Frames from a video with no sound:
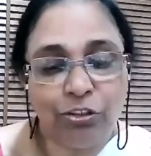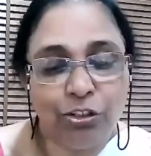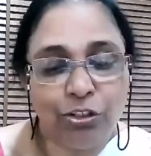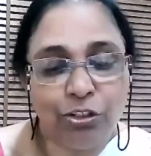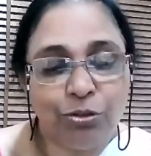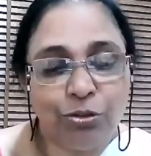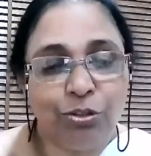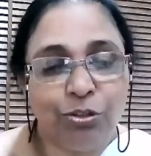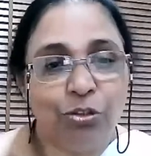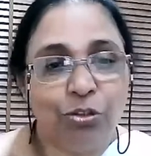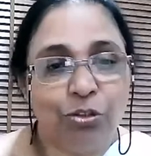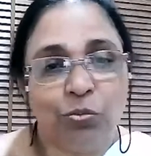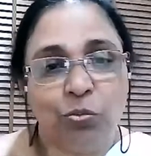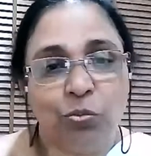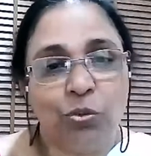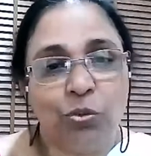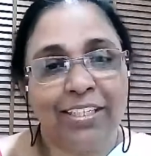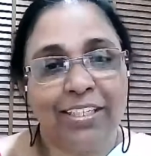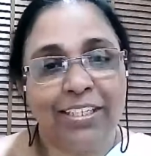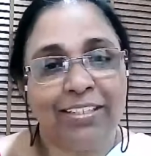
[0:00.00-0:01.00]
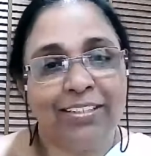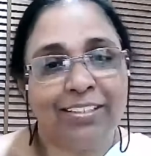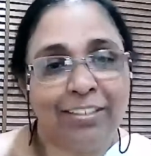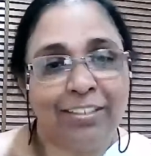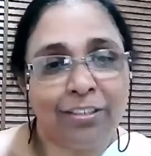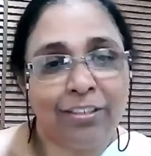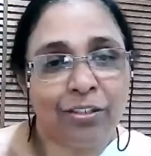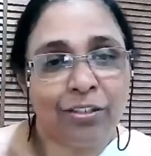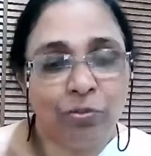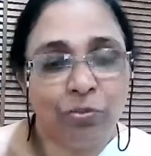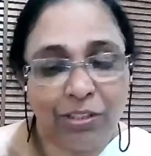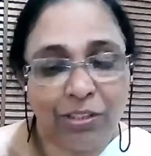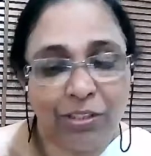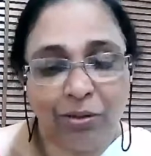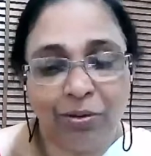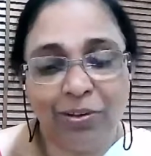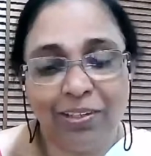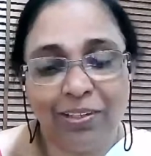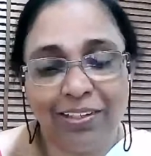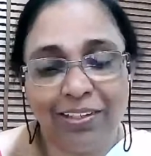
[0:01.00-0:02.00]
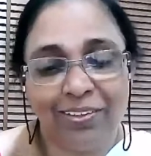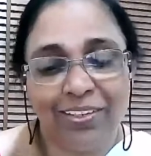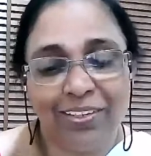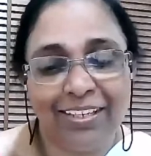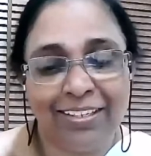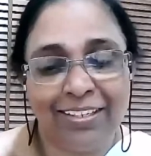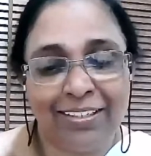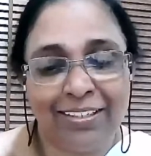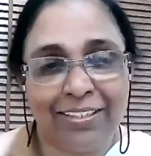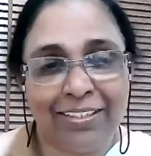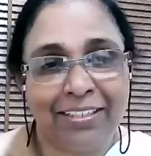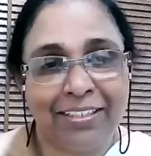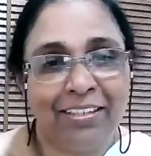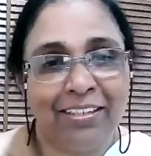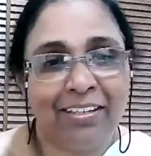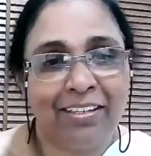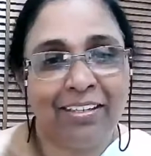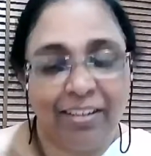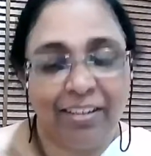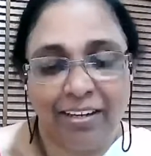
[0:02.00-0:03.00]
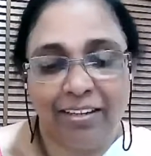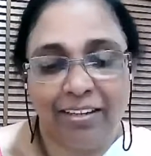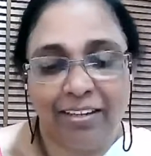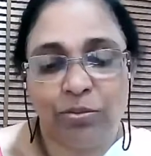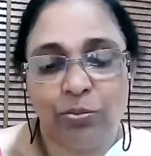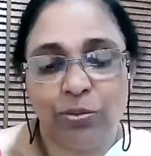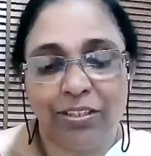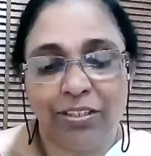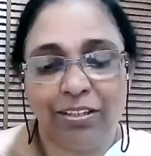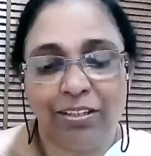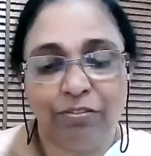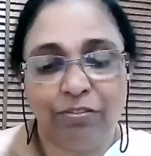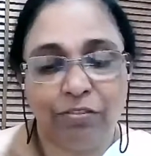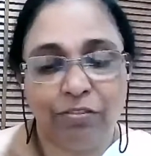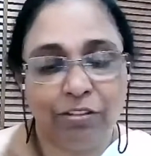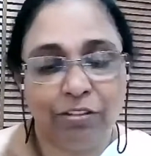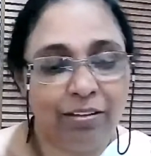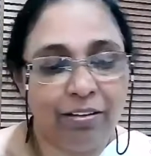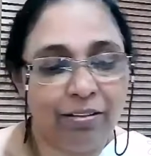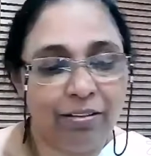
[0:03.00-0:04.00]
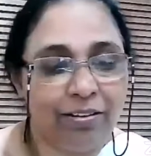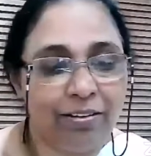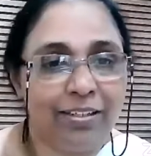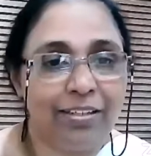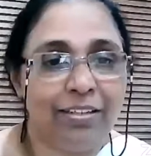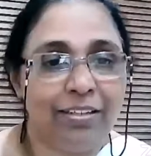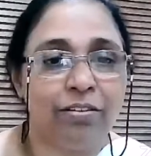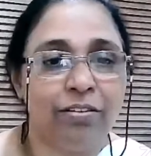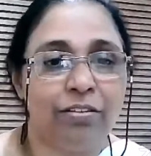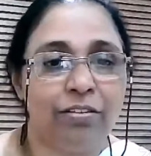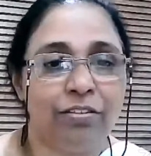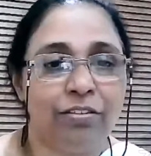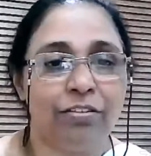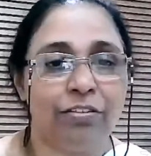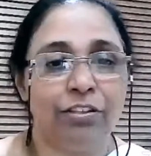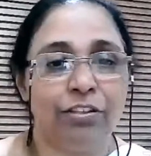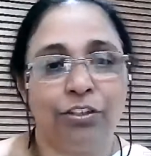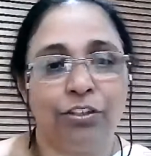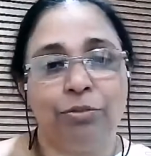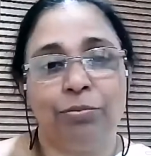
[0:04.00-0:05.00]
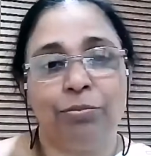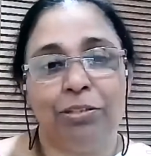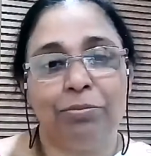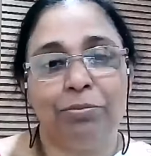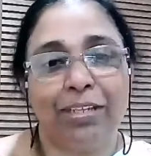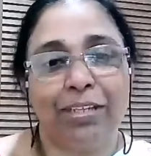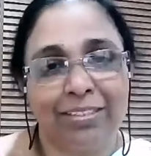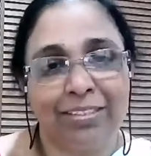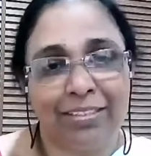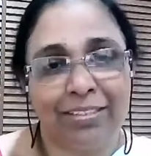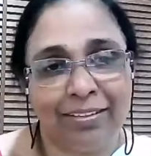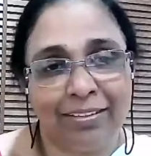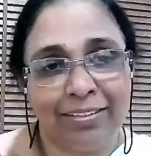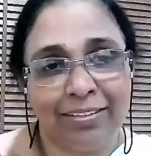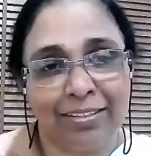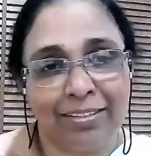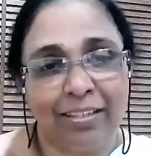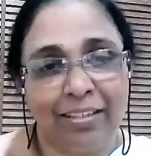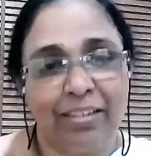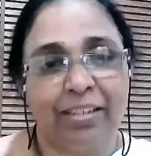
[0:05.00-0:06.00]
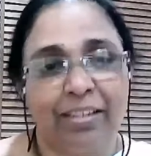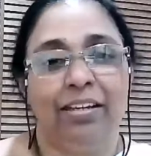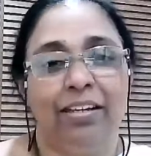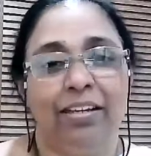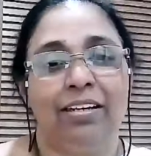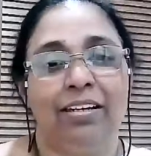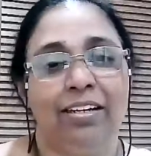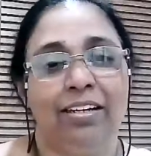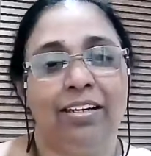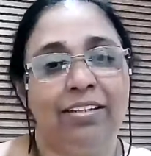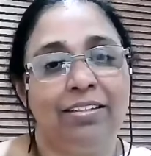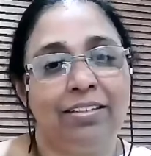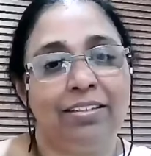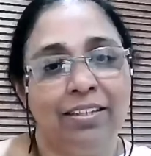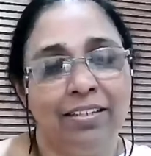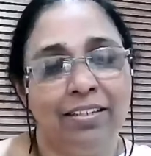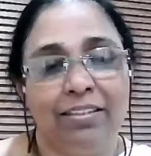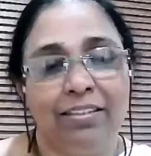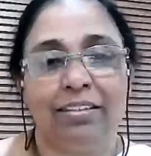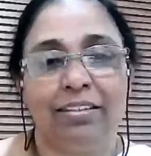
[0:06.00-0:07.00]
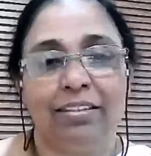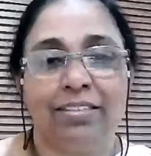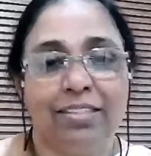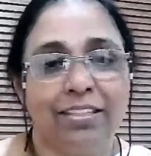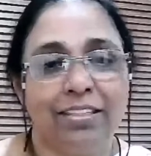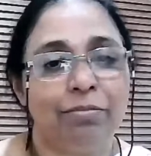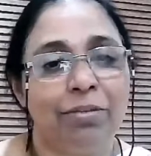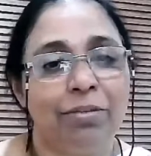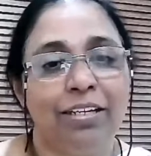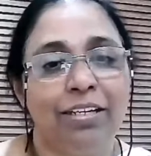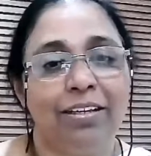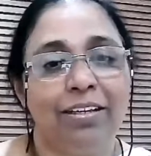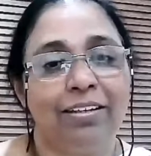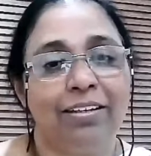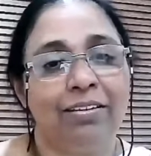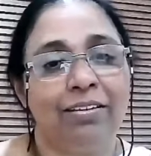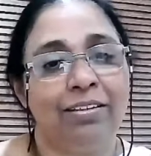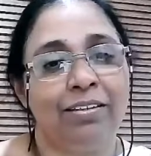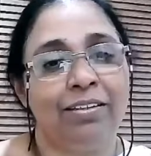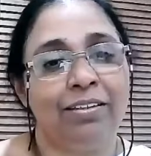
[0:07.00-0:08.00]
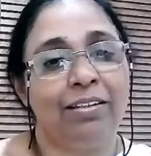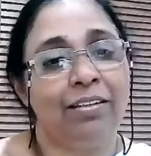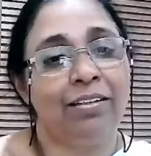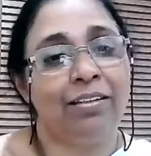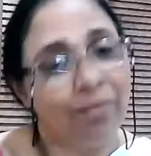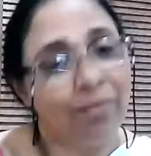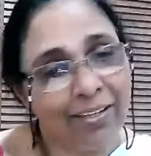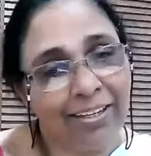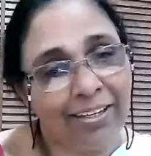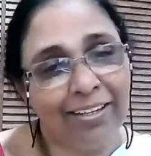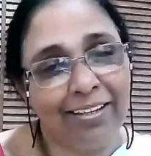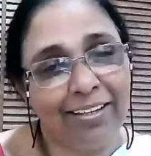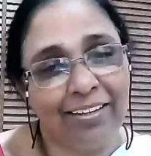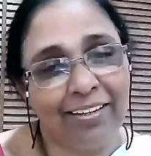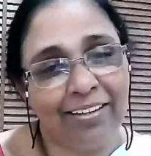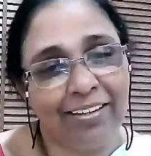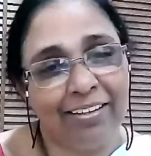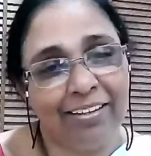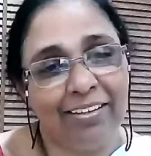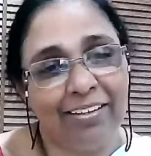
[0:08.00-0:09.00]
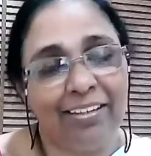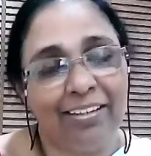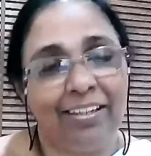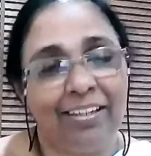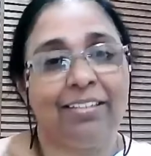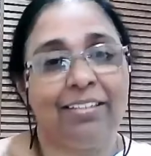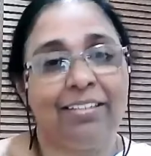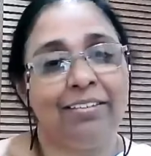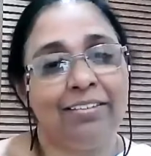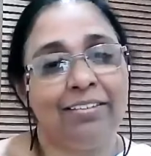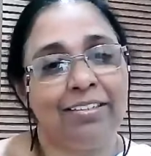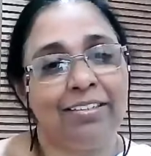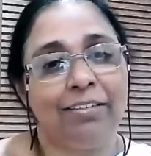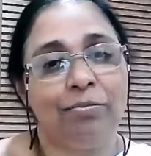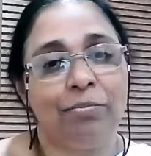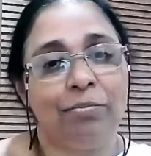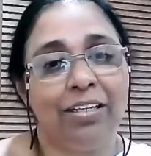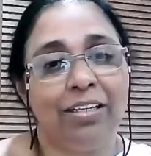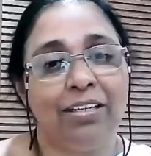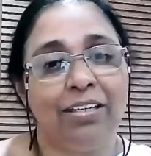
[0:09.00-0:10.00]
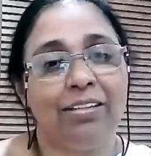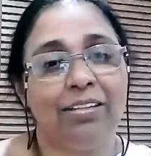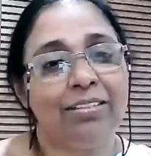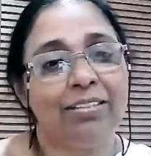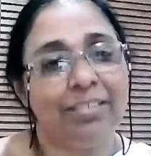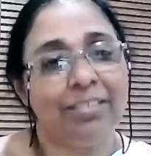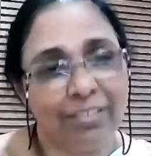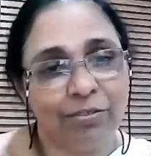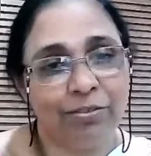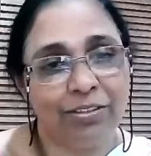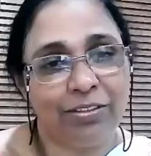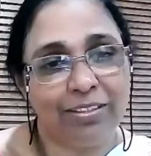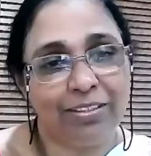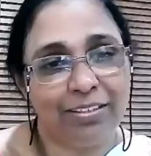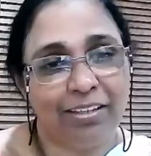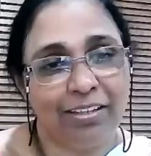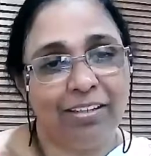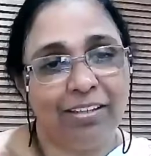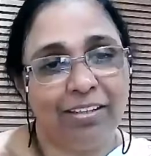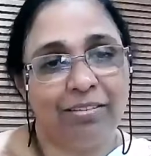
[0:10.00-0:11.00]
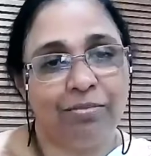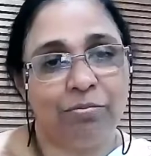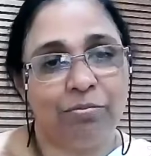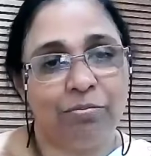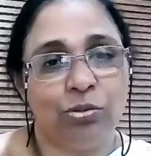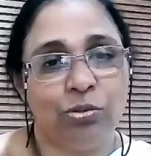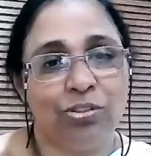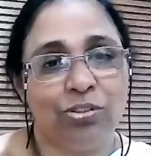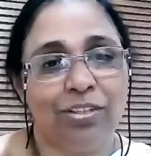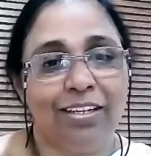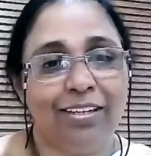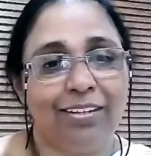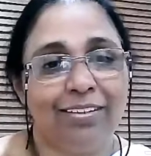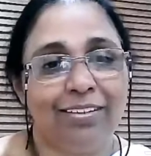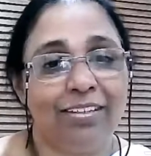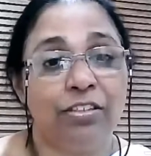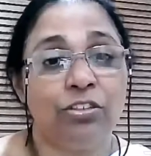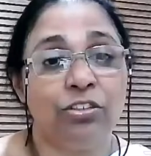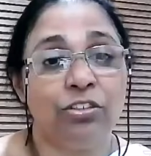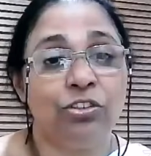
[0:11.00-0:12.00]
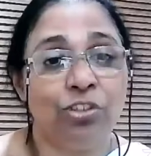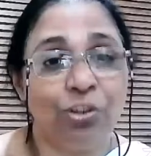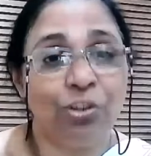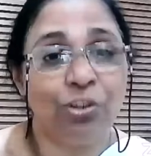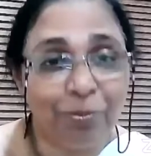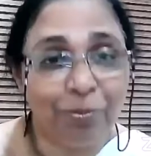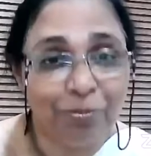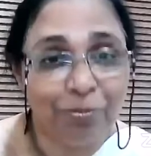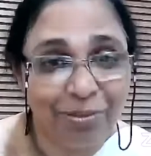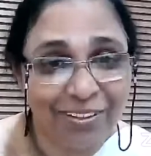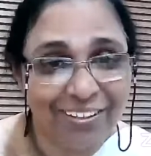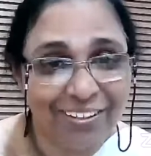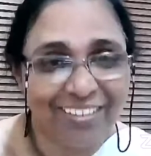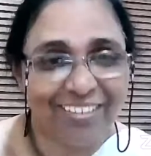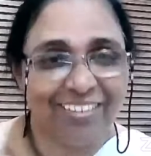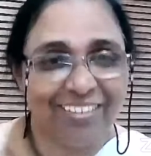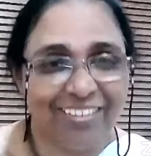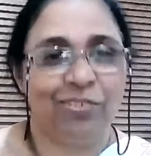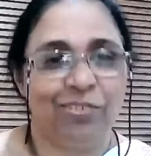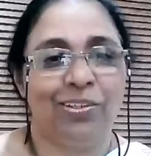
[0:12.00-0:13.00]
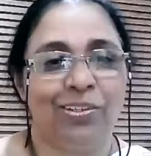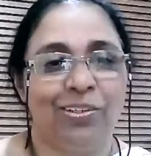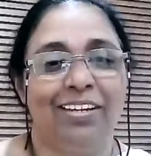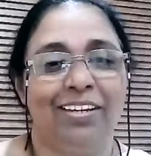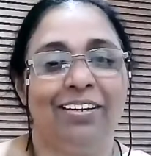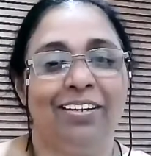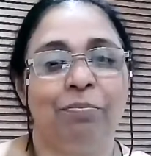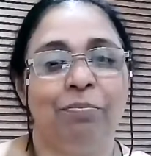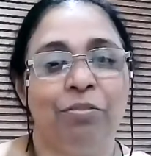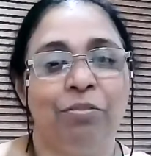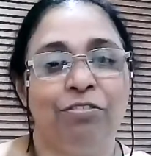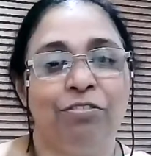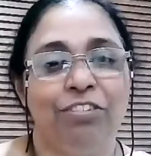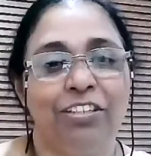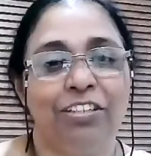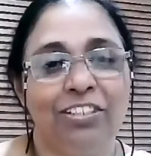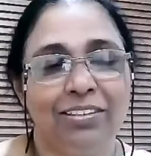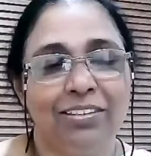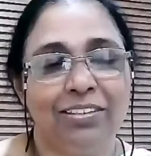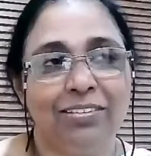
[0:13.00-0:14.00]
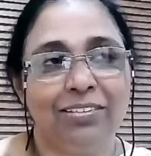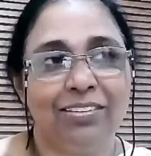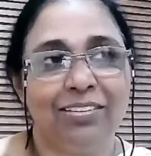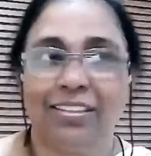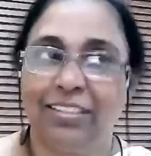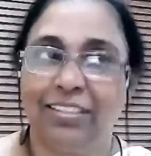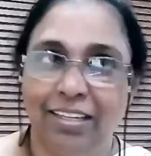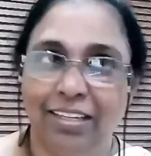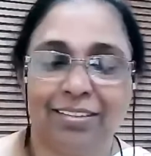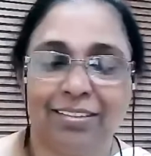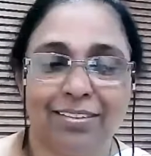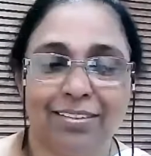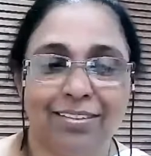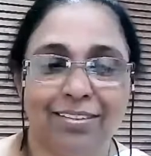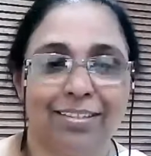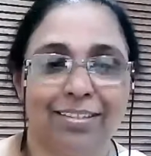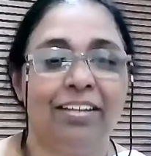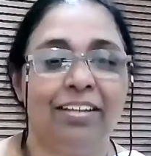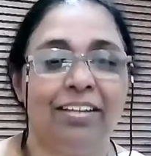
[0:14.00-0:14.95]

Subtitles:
do, work at it with all your heart as working for the Lord and not for human masters. Let nursing be a calling. Let nursing be a service more than a job. Okay, a profession, yes,